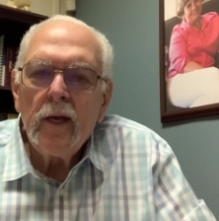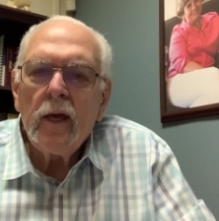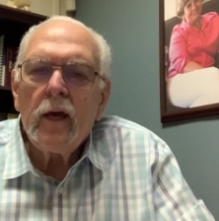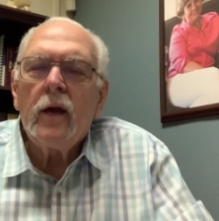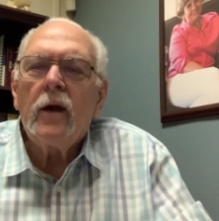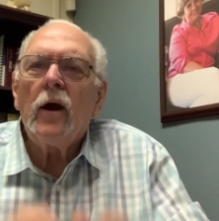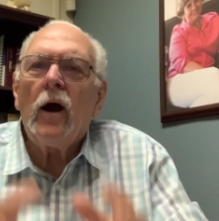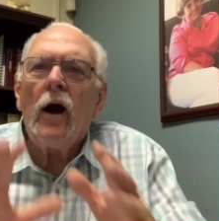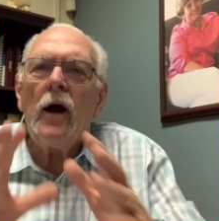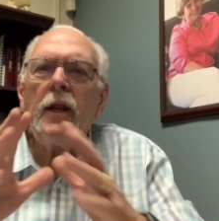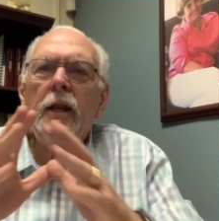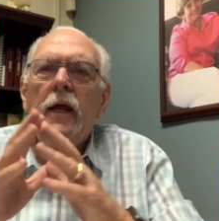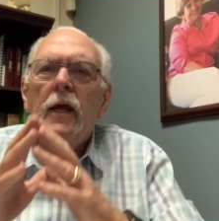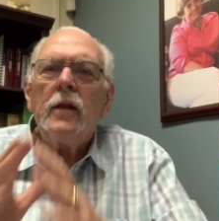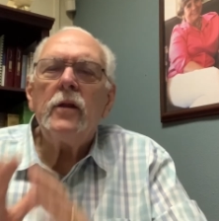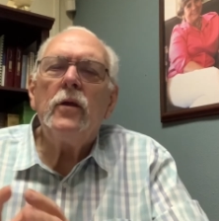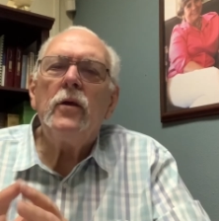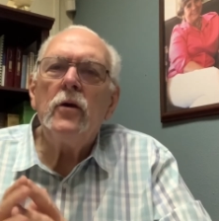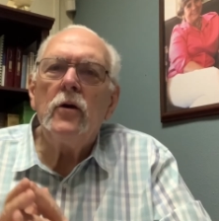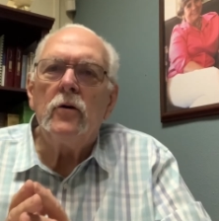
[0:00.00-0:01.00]
God
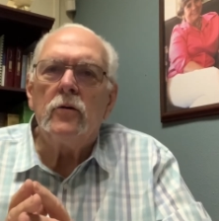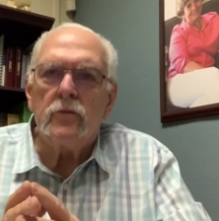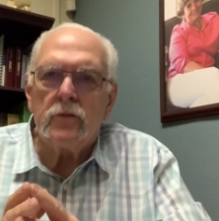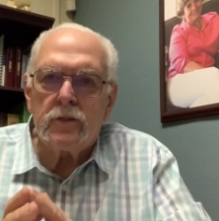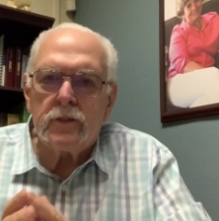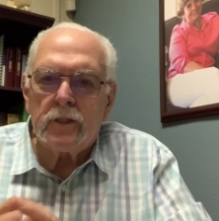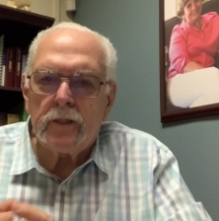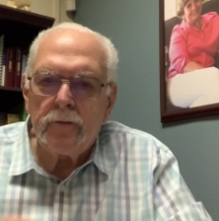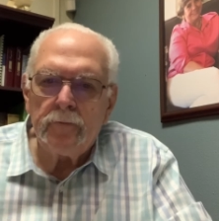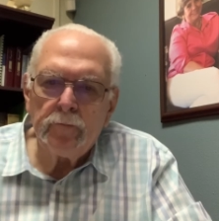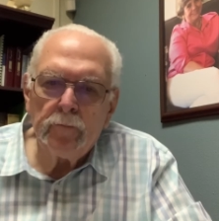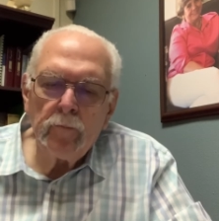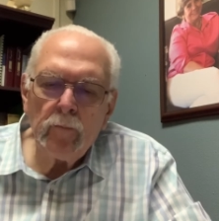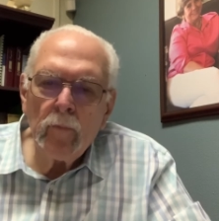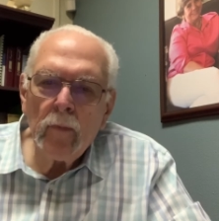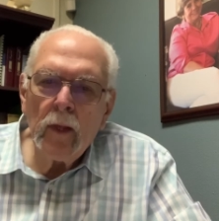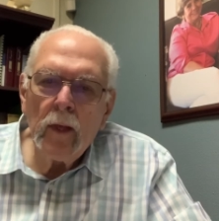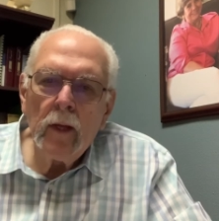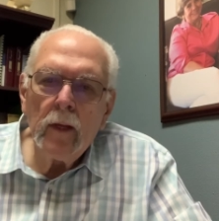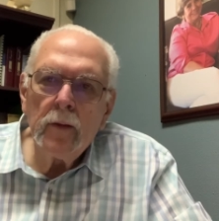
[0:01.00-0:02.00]
had used
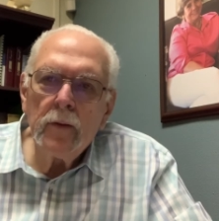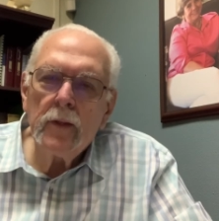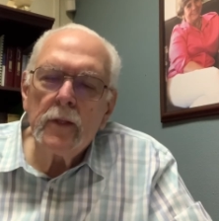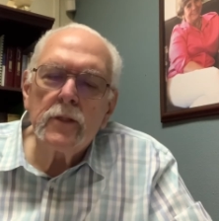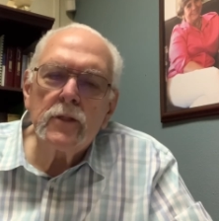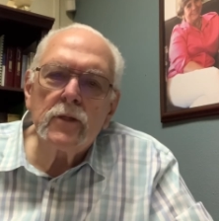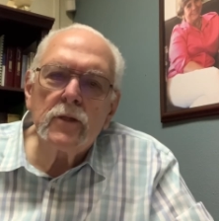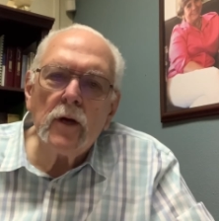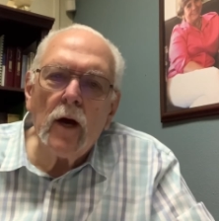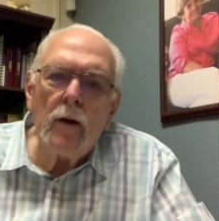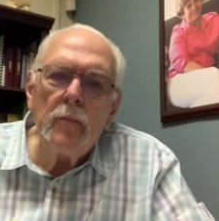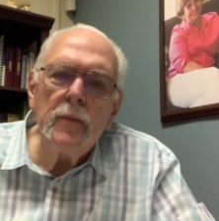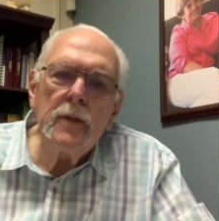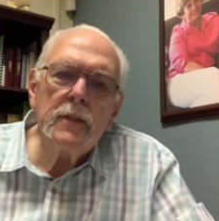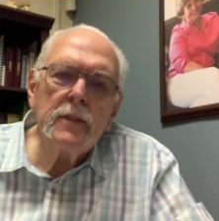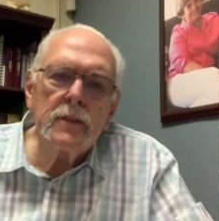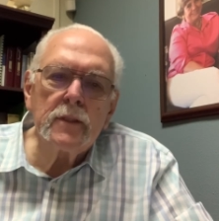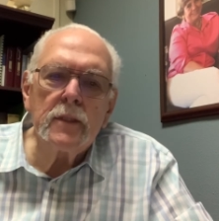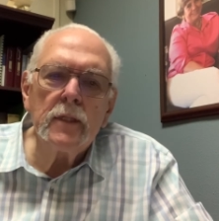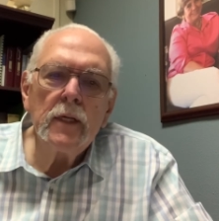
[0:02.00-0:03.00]
the
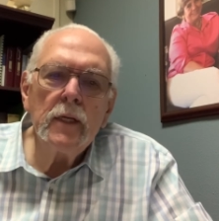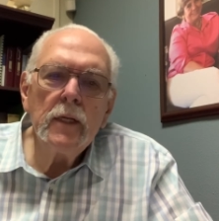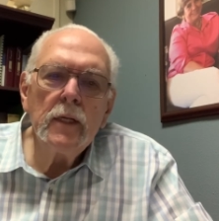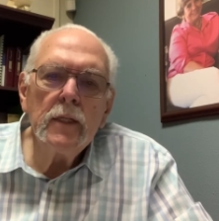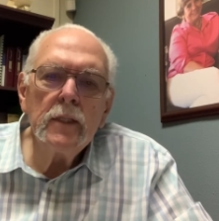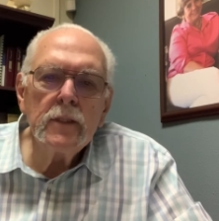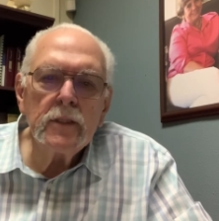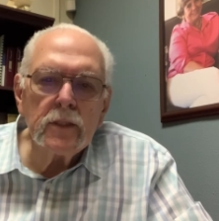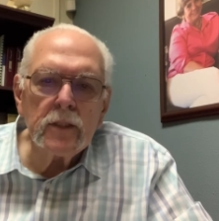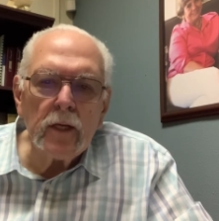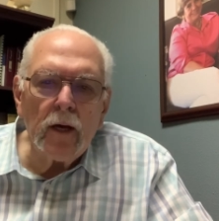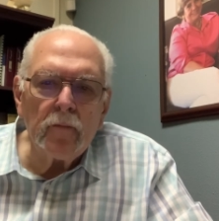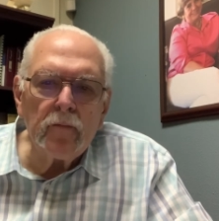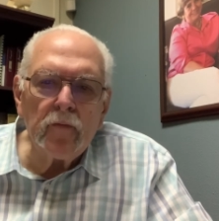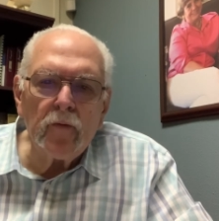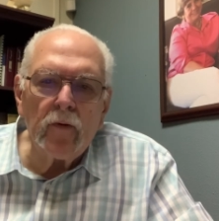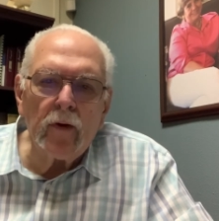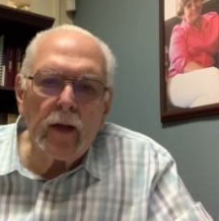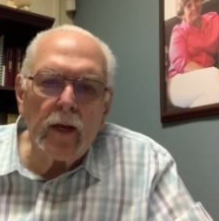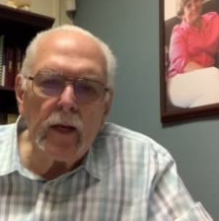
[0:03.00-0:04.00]
psalmist's
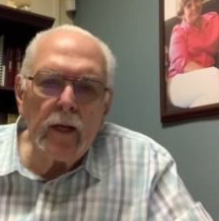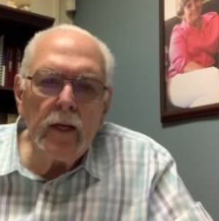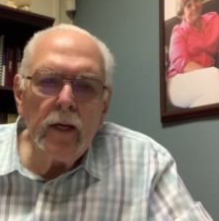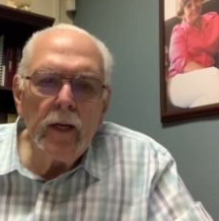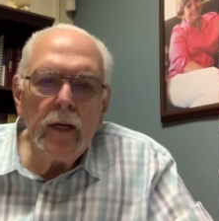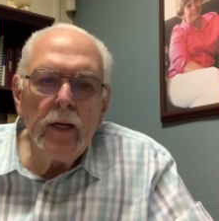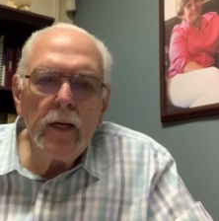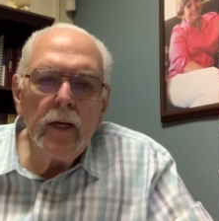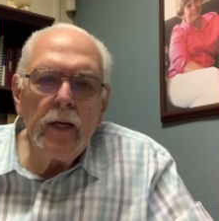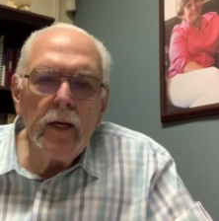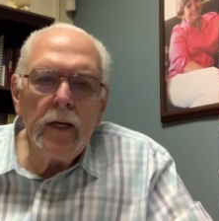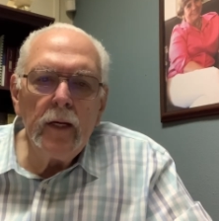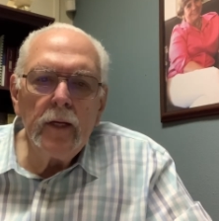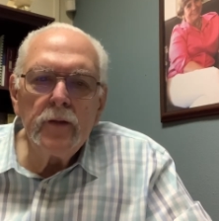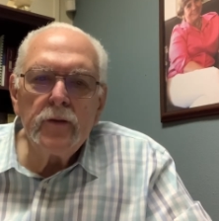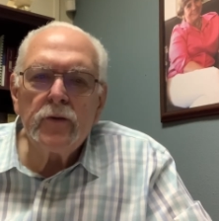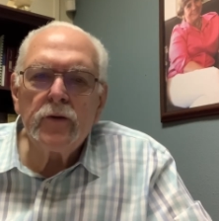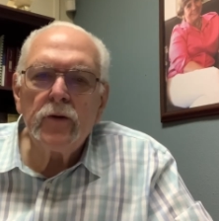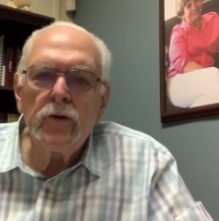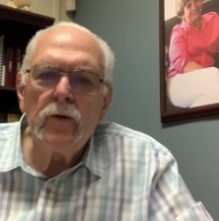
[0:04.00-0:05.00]
suffering
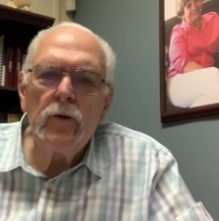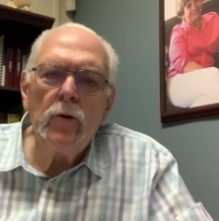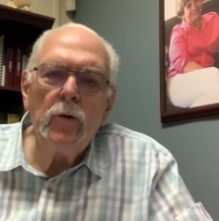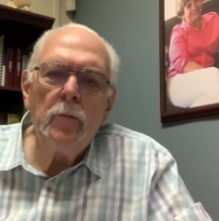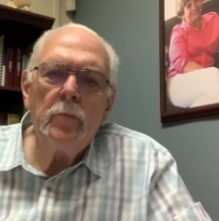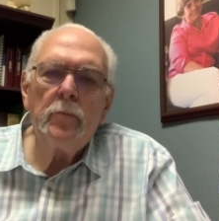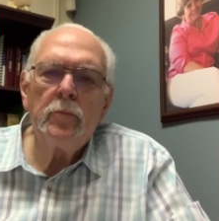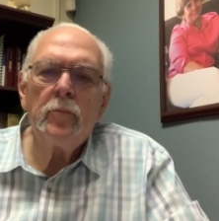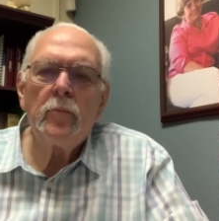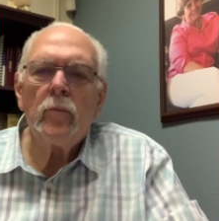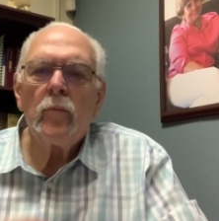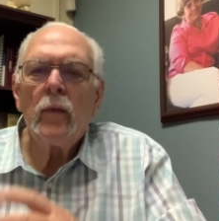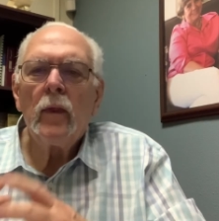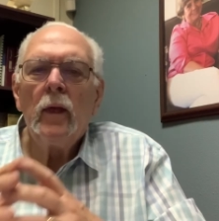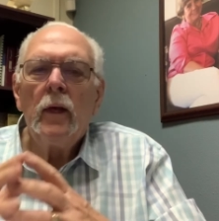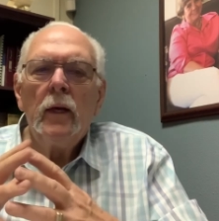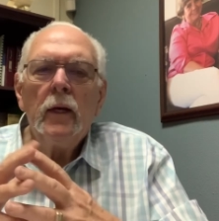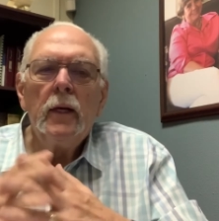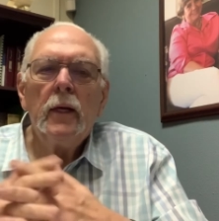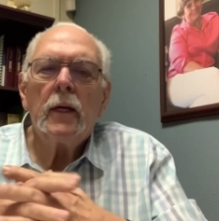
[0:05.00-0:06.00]
to
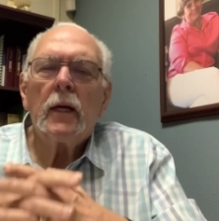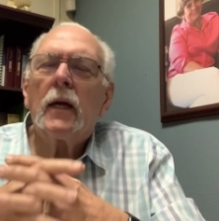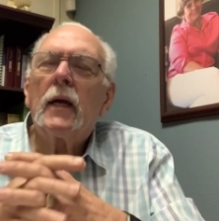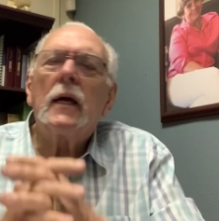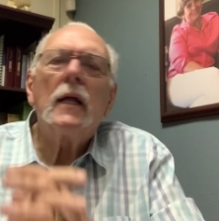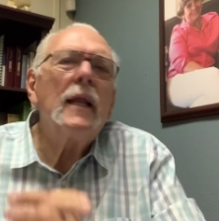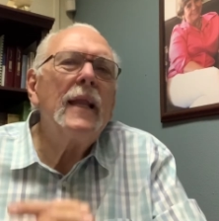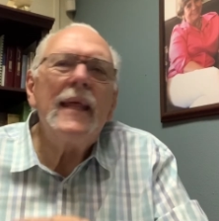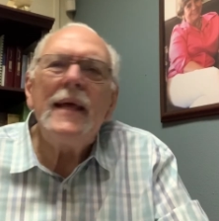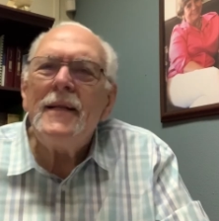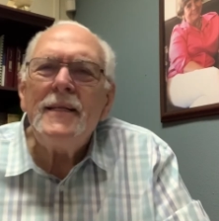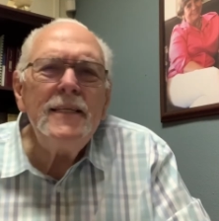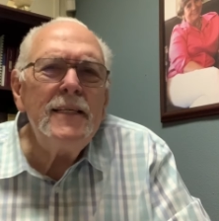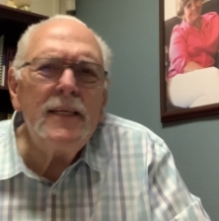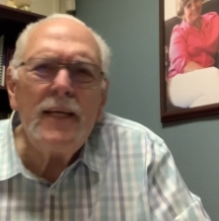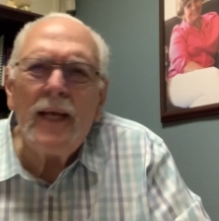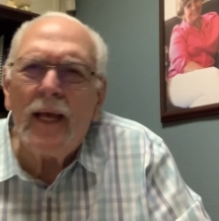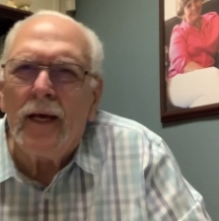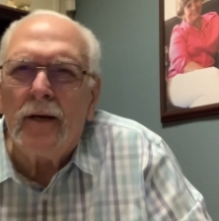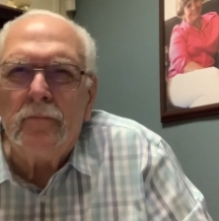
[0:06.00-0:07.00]
cleanse
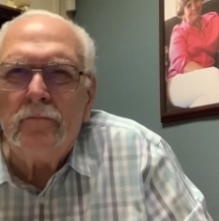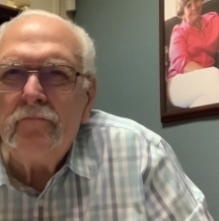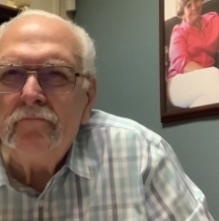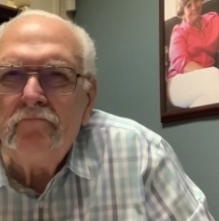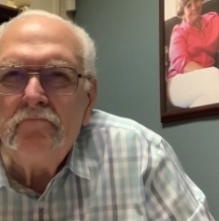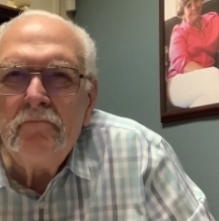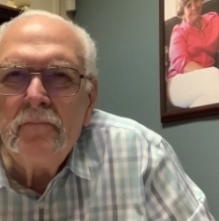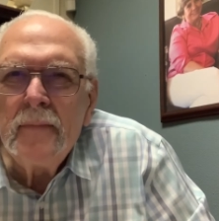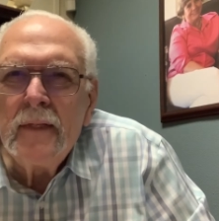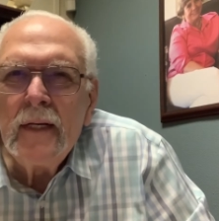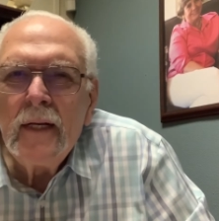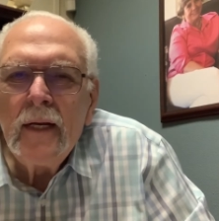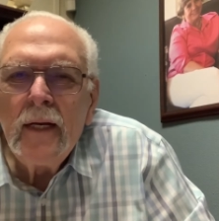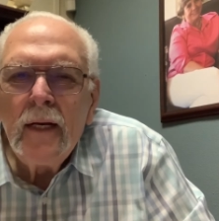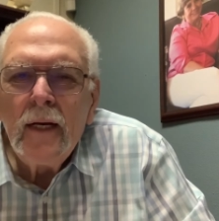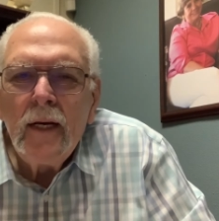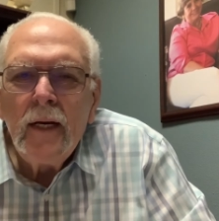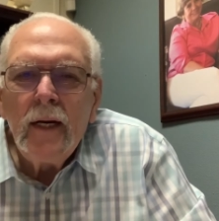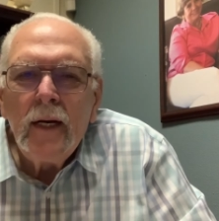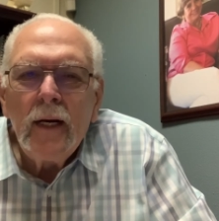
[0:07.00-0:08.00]
him
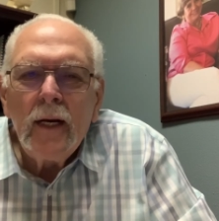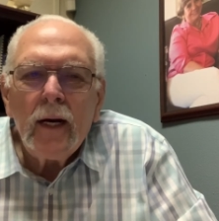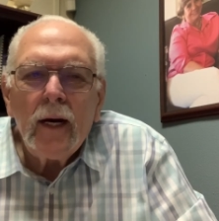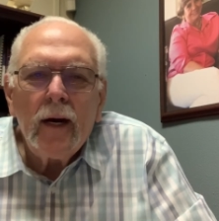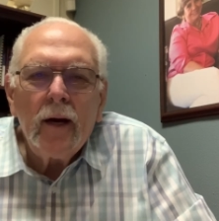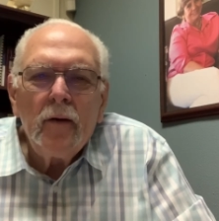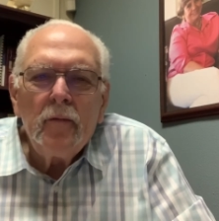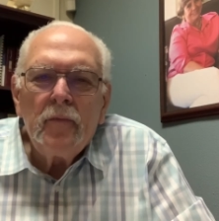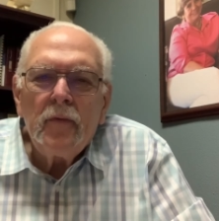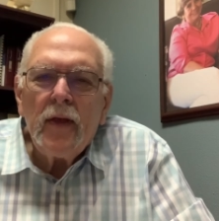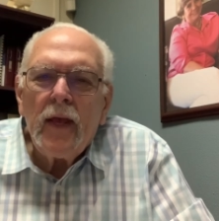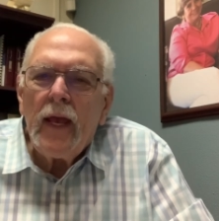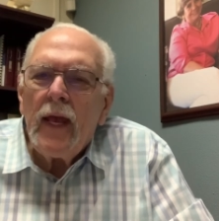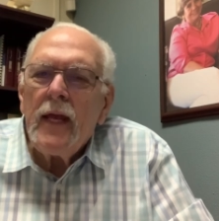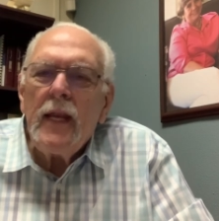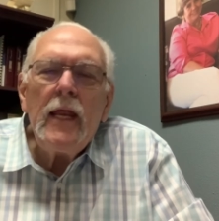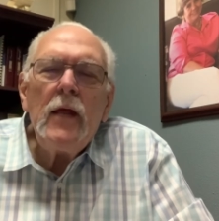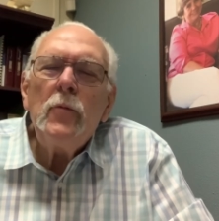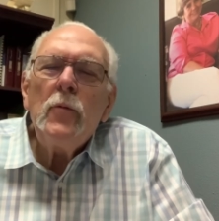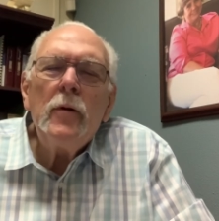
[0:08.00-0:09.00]
of
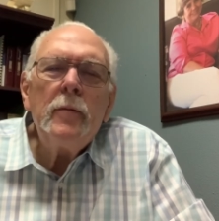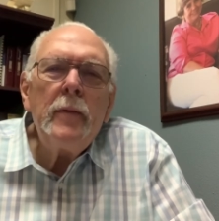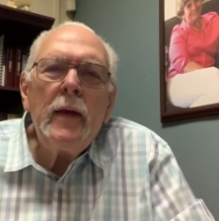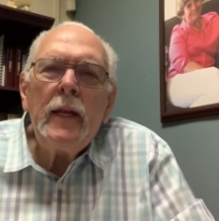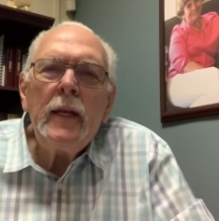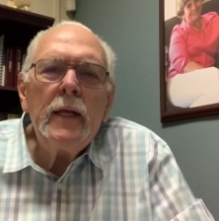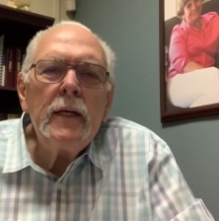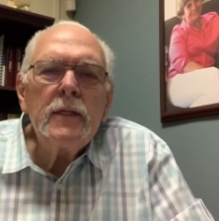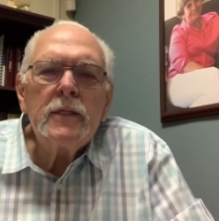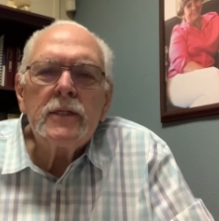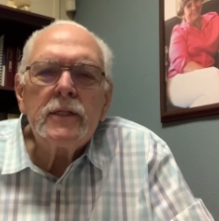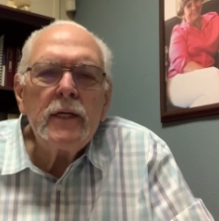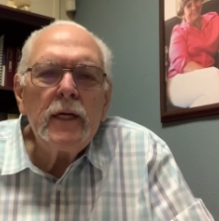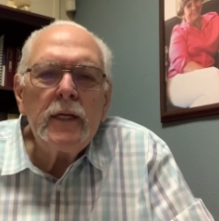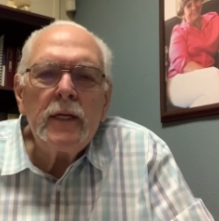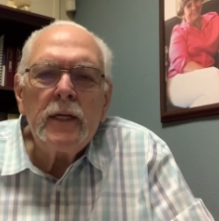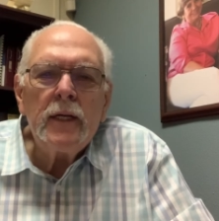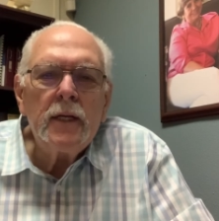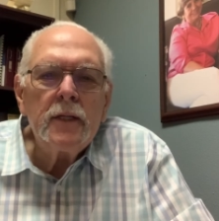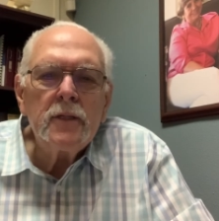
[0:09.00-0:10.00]
any remaining sin
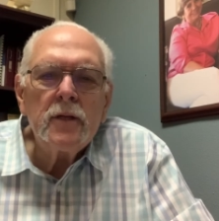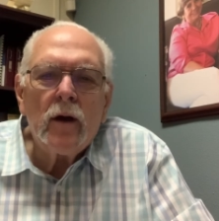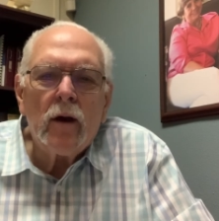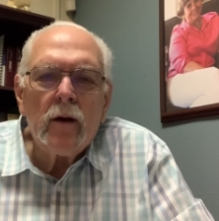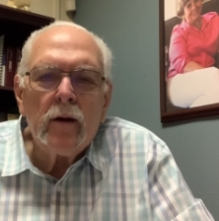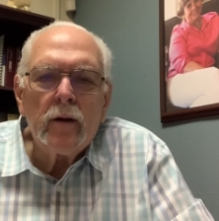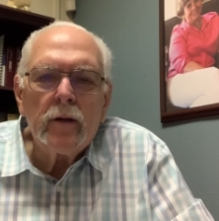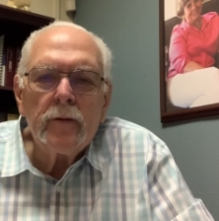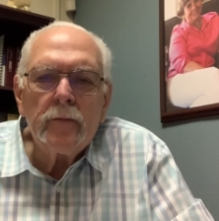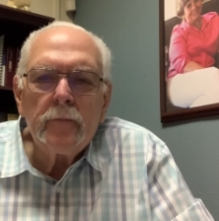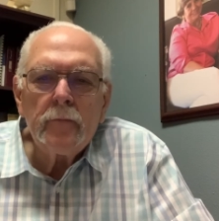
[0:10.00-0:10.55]
in his heart.